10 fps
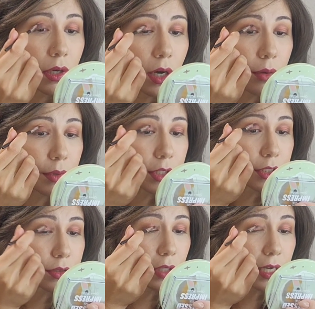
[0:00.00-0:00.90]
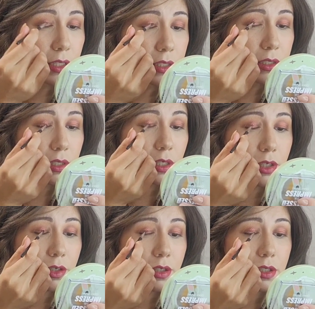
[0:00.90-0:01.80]
I really do like this
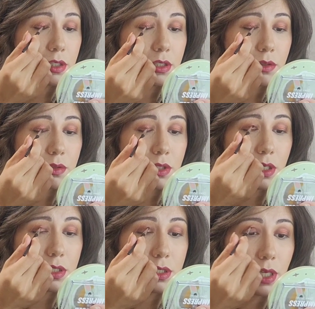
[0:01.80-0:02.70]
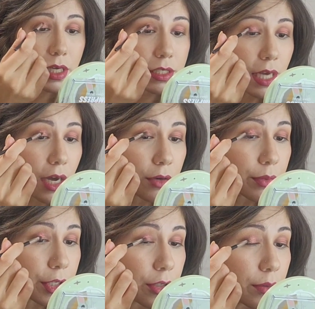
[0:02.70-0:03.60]
glitter because it does stay down
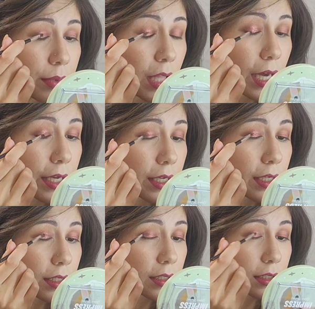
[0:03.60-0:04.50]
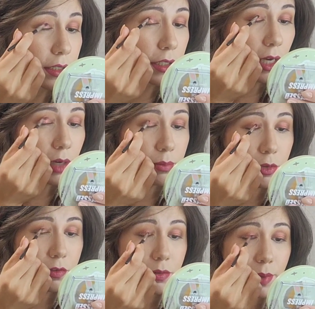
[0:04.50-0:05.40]
where you apply it. It does not
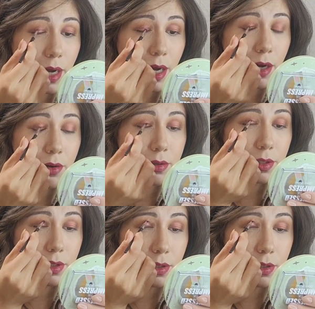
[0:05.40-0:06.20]
move around,